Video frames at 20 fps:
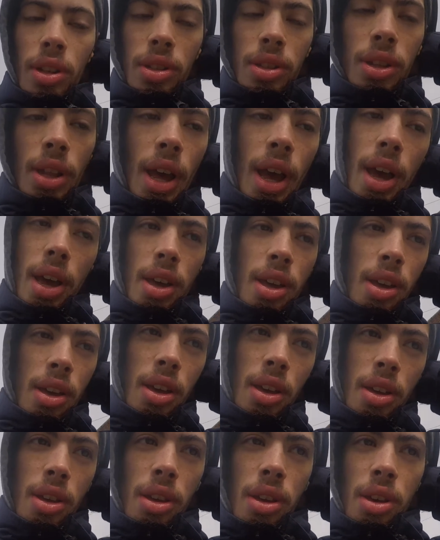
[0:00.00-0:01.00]
into that.
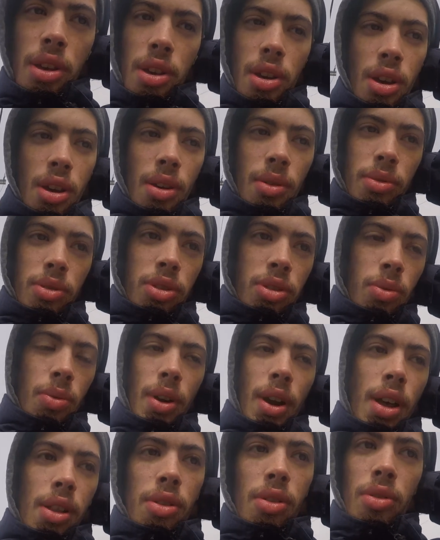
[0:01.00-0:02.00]
See what
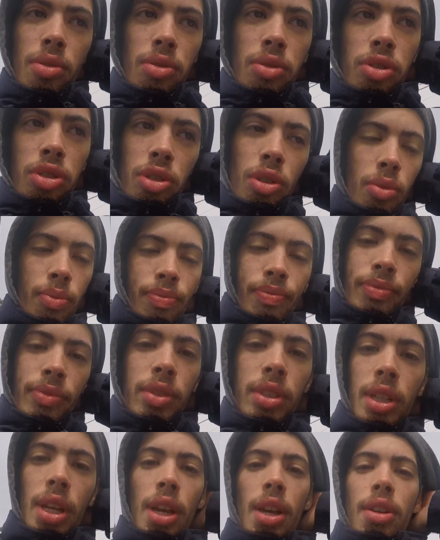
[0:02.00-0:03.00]
I do. So
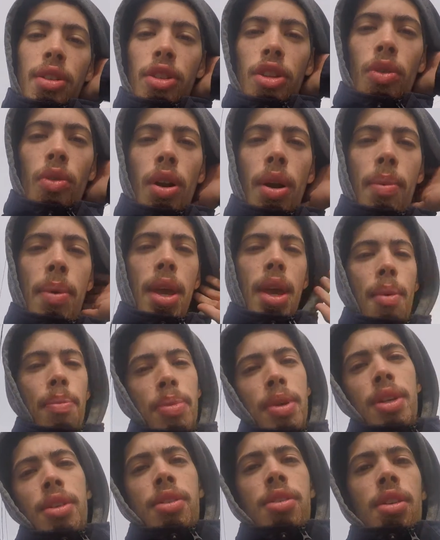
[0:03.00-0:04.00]
see ya. Don't want to be at
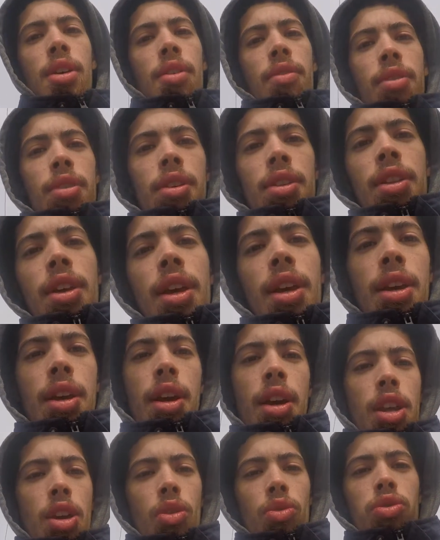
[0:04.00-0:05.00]
peace. Have a good day.
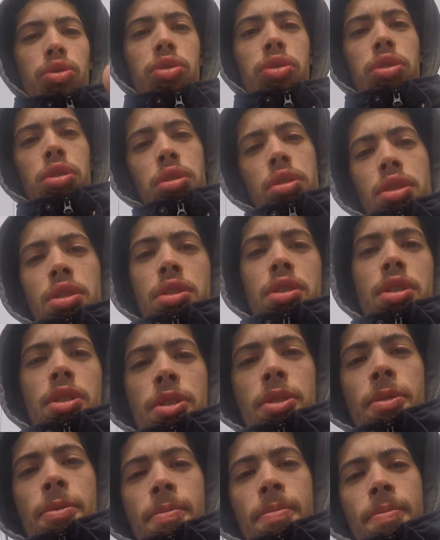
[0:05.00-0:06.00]
Adios.